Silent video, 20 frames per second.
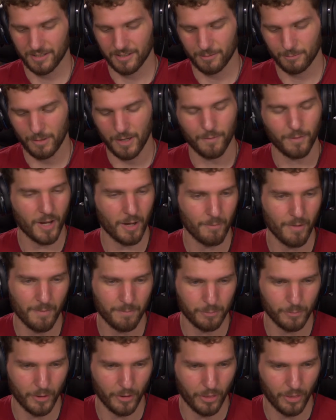we've come
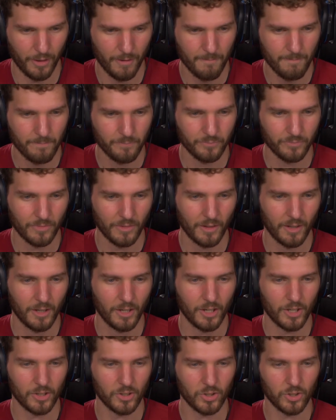up with
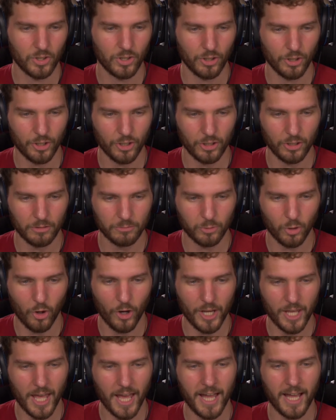Goodle
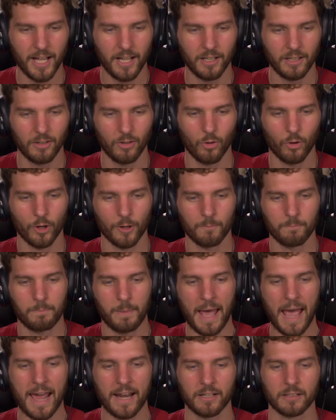Royale or
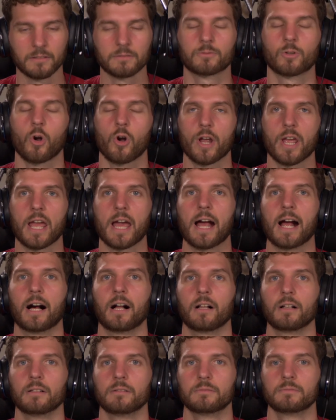Battle
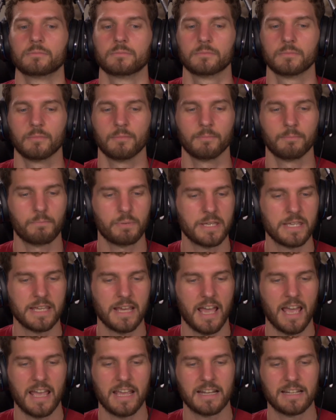Royale,
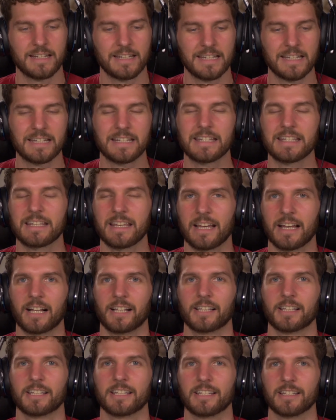
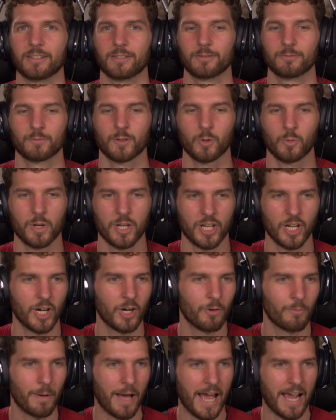Baddle, where we
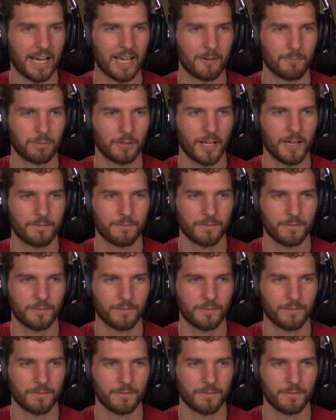go back and play